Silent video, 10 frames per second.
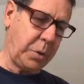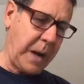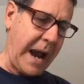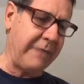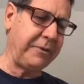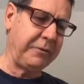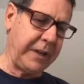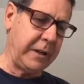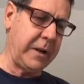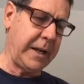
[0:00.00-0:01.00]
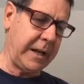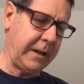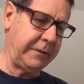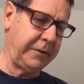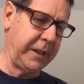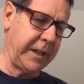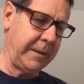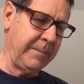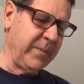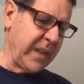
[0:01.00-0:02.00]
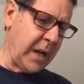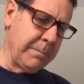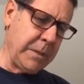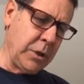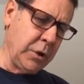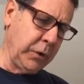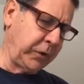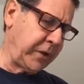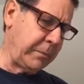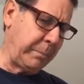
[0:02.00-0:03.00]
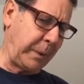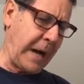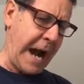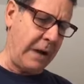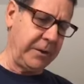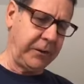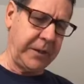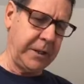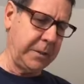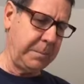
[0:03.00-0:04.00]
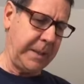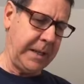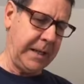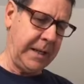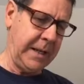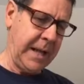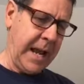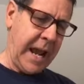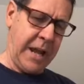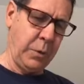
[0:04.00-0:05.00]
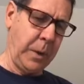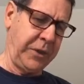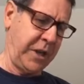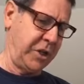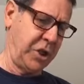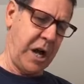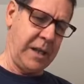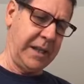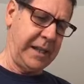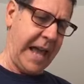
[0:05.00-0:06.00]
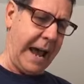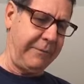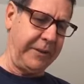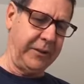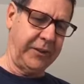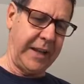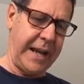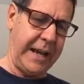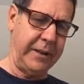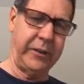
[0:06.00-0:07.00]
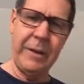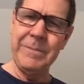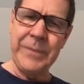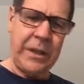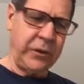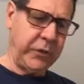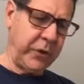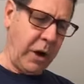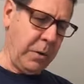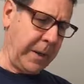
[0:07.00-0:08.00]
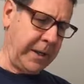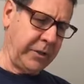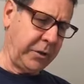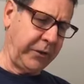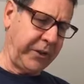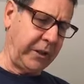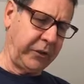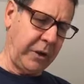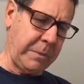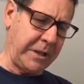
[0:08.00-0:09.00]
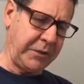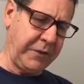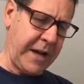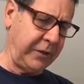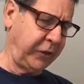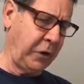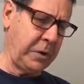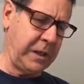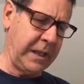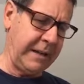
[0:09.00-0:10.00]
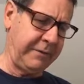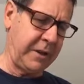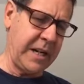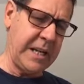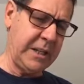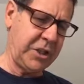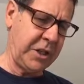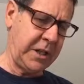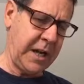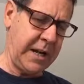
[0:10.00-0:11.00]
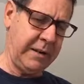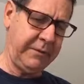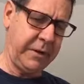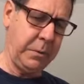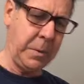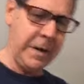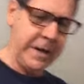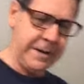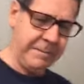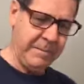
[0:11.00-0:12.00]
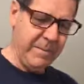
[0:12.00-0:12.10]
craft very carefully, amused and proud as he could be. And with a jolly laugh he says, "So interesting, so much fun, so clever, each and every one.